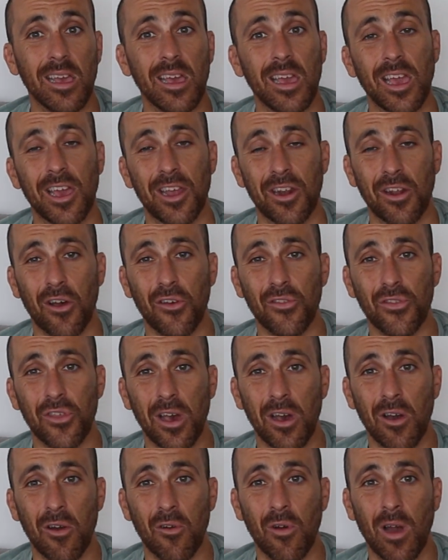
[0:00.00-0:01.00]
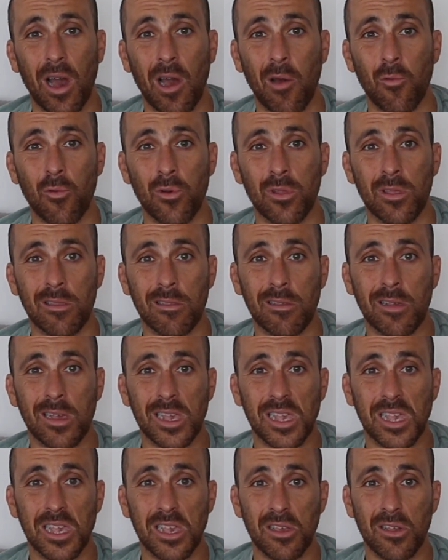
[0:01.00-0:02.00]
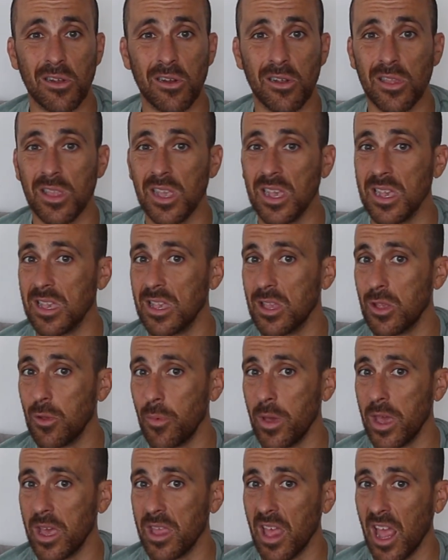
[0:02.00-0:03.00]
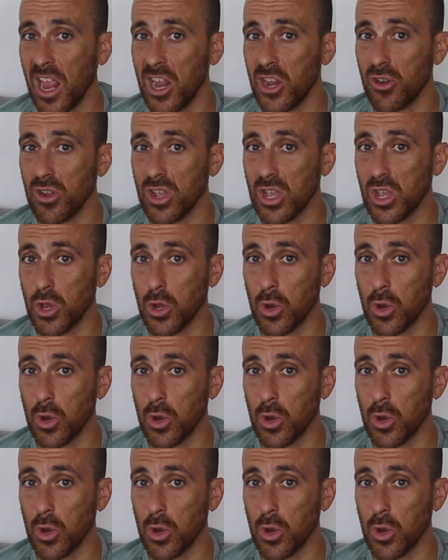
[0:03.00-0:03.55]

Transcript: And although I wouldn't consider this to be a dangerous